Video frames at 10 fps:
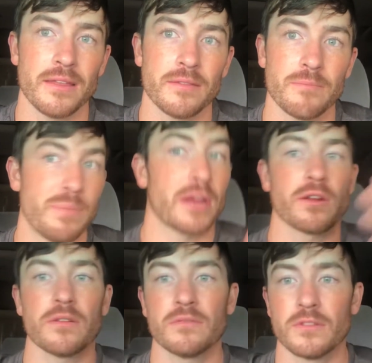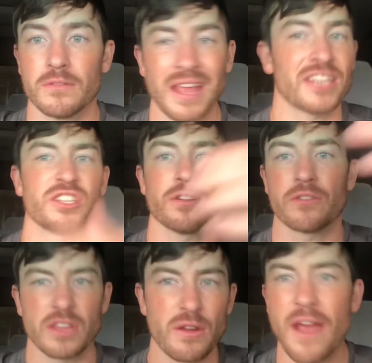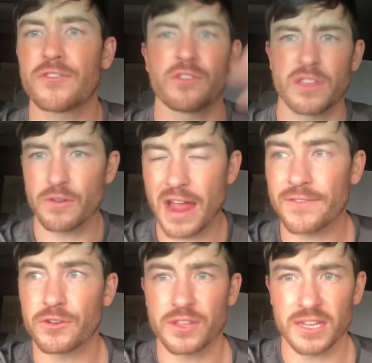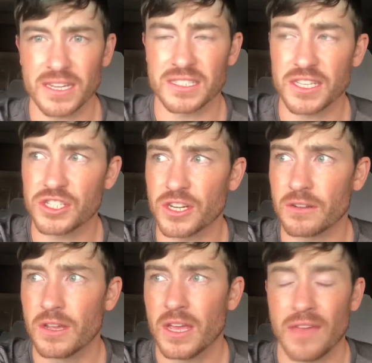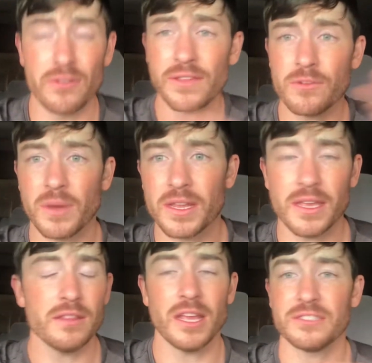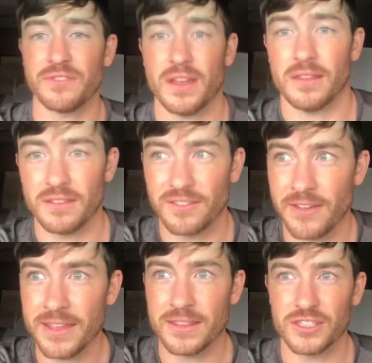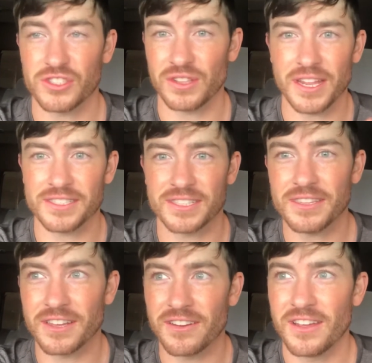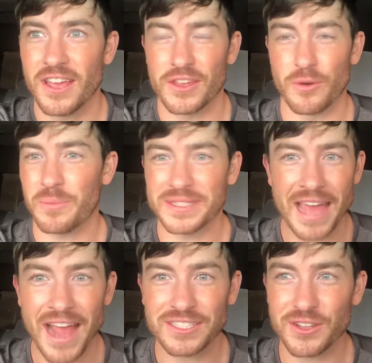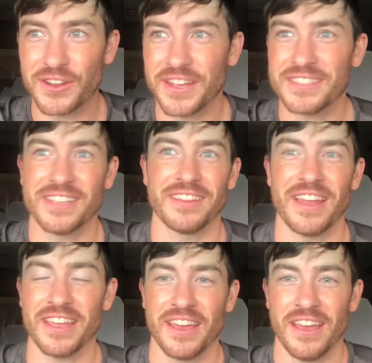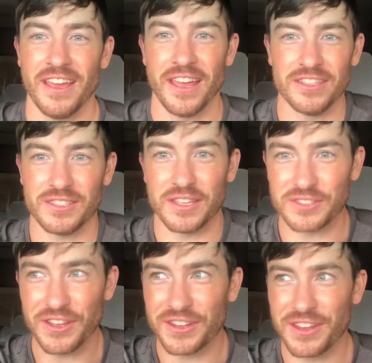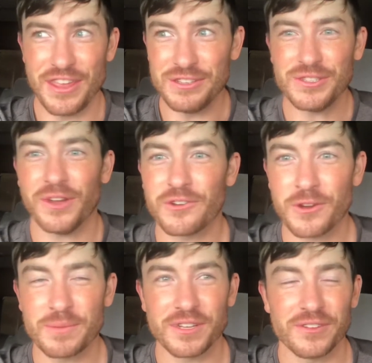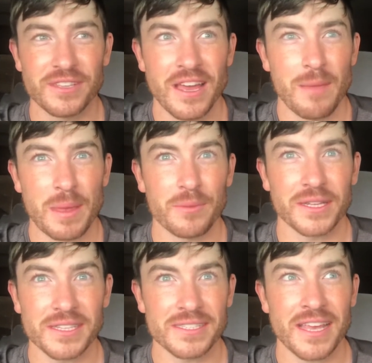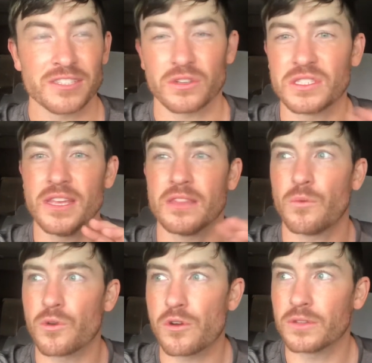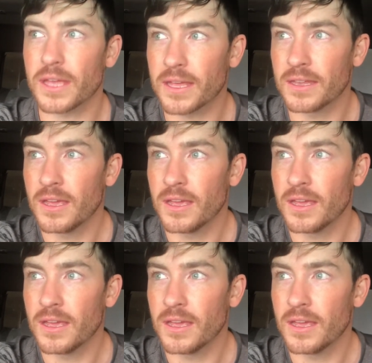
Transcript: bigger next year or the year after than it is this year. If you leave your money in, it's fine, right? Just let it sit there. You won't be taxed on it. Like, it's good. You still have your cryptos. People like to say, start seeing the world in